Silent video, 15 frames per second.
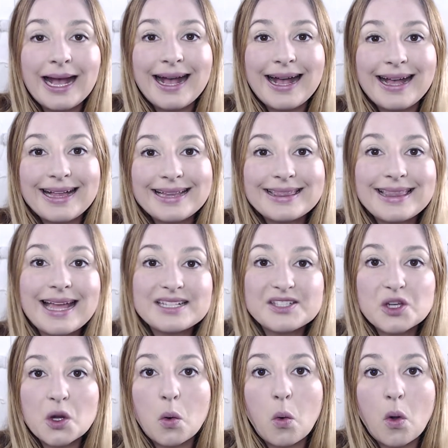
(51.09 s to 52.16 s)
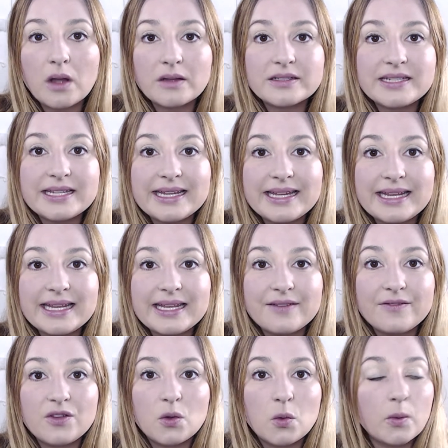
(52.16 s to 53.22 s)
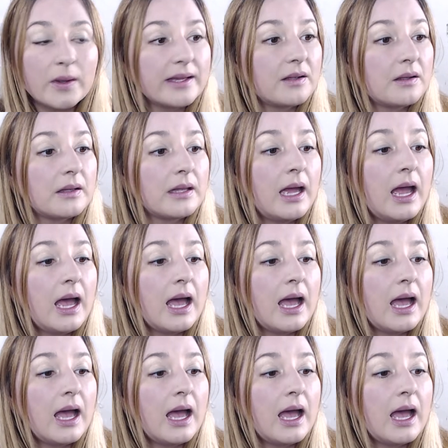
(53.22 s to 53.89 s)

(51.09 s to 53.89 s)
uh, less quality, if you will,